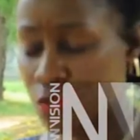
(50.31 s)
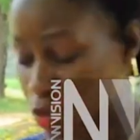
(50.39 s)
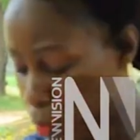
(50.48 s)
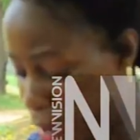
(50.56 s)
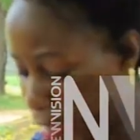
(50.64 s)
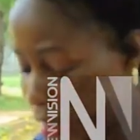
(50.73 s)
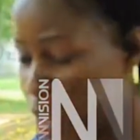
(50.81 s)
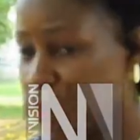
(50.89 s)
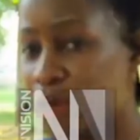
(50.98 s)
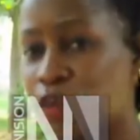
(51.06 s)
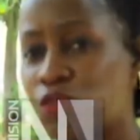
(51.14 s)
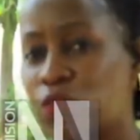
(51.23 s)
So my
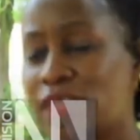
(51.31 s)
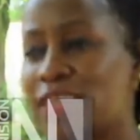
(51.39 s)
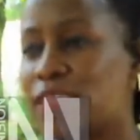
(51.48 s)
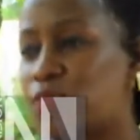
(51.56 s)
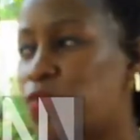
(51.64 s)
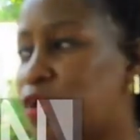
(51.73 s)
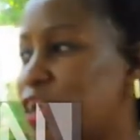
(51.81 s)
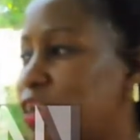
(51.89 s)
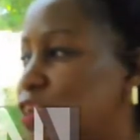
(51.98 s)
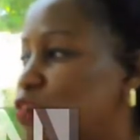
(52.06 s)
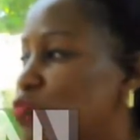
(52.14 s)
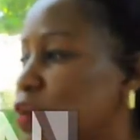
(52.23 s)
coming to this border
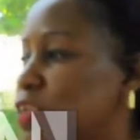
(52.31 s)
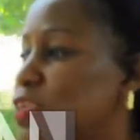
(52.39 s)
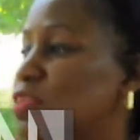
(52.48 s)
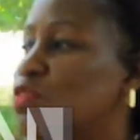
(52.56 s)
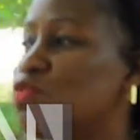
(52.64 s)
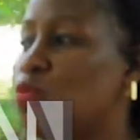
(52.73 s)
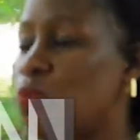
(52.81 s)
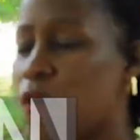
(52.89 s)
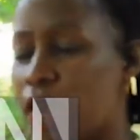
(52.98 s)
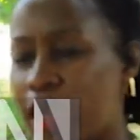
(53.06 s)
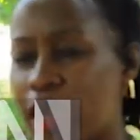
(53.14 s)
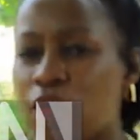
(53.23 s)
district is to
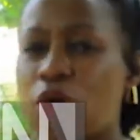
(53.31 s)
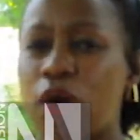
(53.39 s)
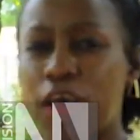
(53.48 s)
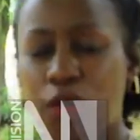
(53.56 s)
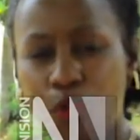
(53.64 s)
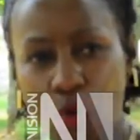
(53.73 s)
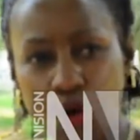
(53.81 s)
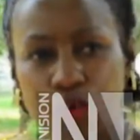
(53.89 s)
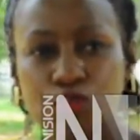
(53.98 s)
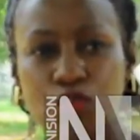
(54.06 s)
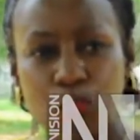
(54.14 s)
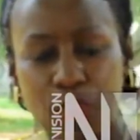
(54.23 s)
echo a
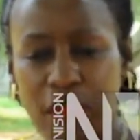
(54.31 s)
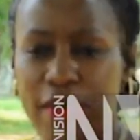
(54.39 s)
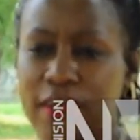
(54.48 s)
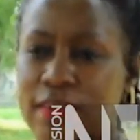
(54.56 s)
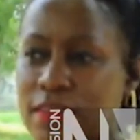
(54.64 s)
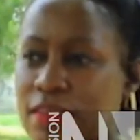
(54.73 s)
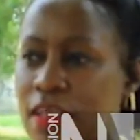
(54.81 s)
call to parents